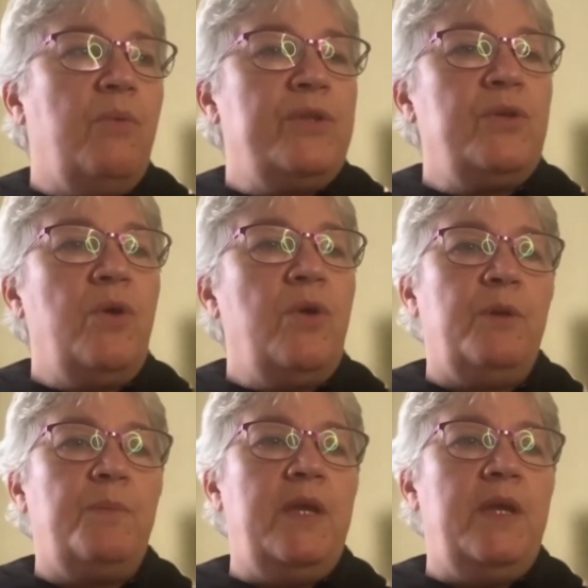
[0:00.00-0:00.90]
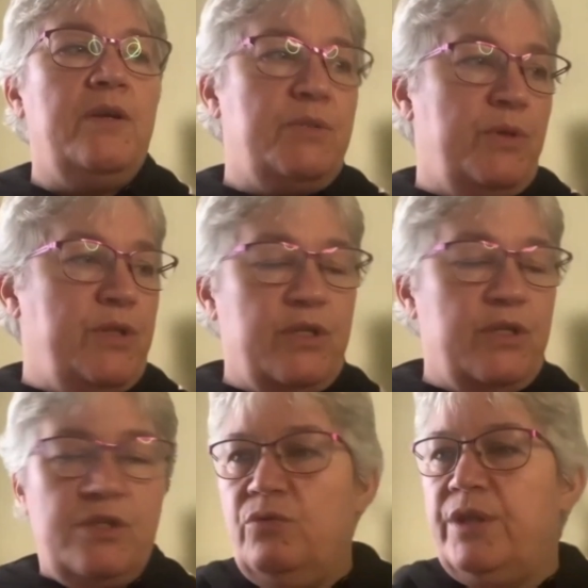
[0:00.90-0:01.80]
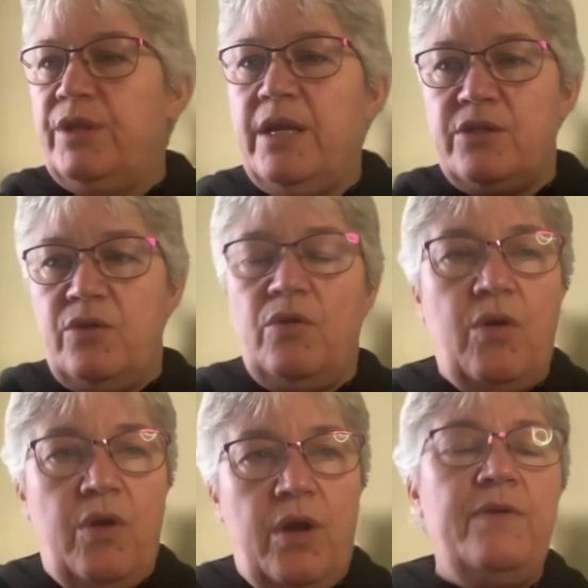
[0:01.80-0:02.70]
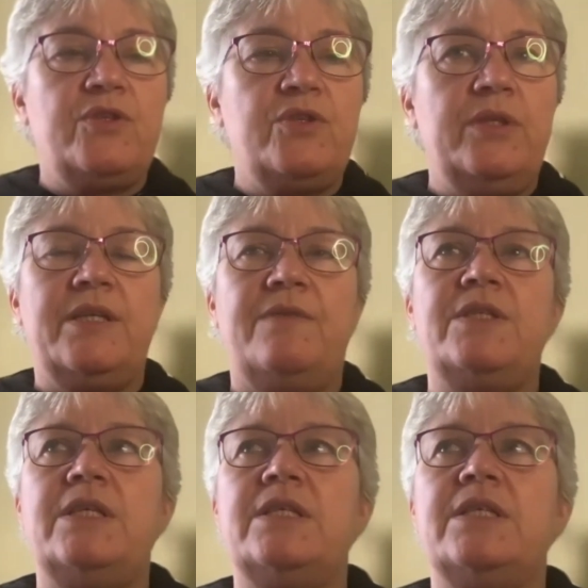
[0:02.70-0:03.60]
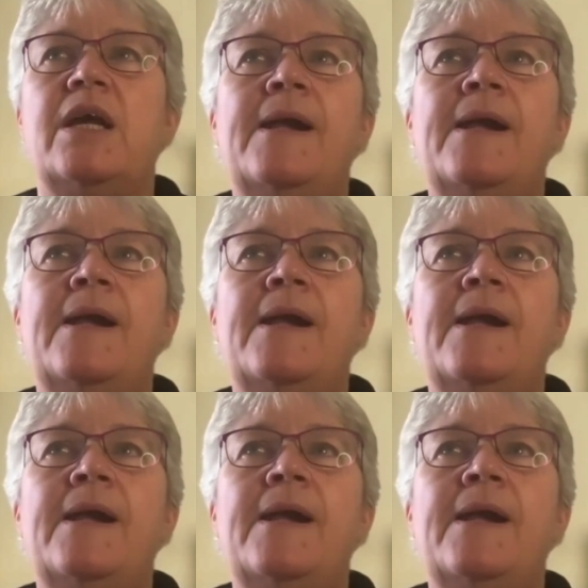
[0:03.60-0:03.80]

with all of her peers, whether it's school things or out of school activities.